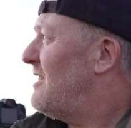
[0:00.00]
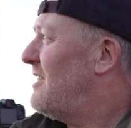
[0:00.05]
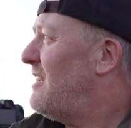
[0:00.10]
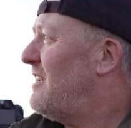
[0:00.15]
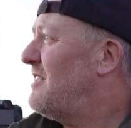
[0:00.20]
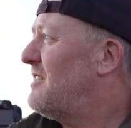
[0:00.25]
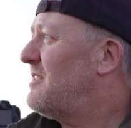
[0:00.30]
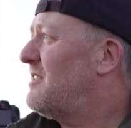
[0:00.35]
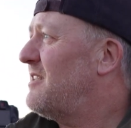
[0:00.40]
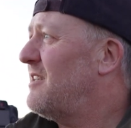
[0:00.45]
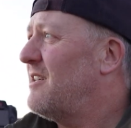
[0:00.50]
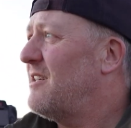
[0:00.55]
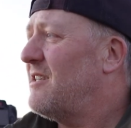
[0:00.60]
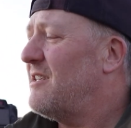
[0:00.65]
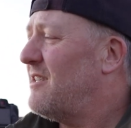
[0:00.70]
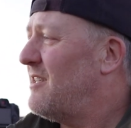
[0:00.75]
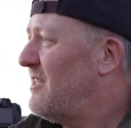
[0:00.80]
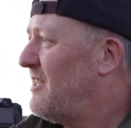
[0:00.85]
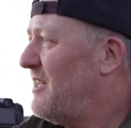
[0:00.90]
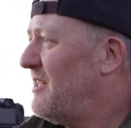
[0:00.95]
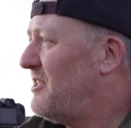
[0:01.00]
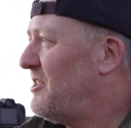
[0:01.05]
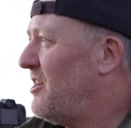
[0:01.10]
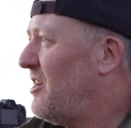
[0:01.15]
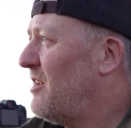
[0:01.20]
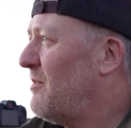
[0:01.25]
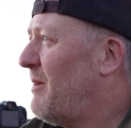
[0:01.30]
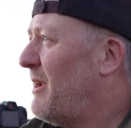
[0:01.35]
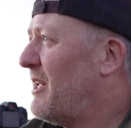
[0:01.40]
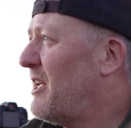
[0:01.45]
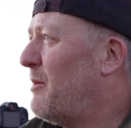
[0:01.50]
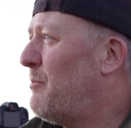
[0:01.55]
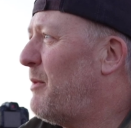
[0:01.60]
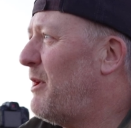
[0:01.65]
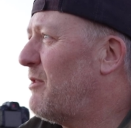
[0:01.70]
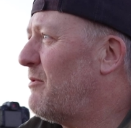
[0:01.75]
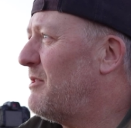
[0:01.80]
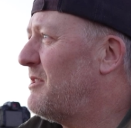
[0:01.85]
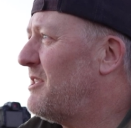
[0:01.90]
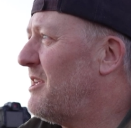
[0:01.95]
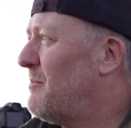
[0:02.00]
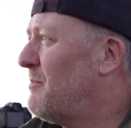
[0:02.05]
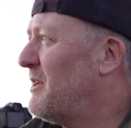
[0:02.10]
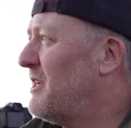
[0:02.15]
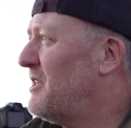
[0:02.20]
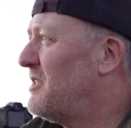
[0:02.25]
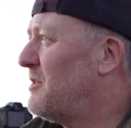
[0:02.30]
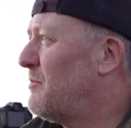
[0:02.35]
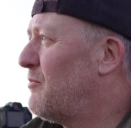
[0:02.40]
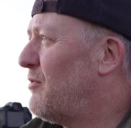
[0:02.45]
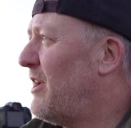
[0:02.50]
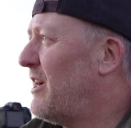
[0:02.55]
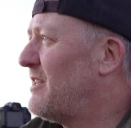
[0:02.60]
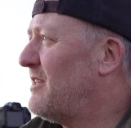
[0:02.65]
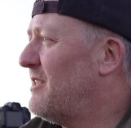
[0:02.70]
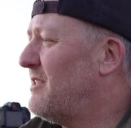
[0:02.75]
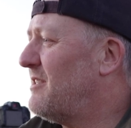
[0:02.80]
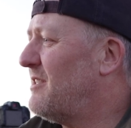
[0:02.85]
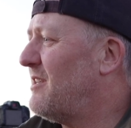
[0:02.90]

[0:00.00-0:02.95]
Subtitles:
It's the only way to get better at something is to practice.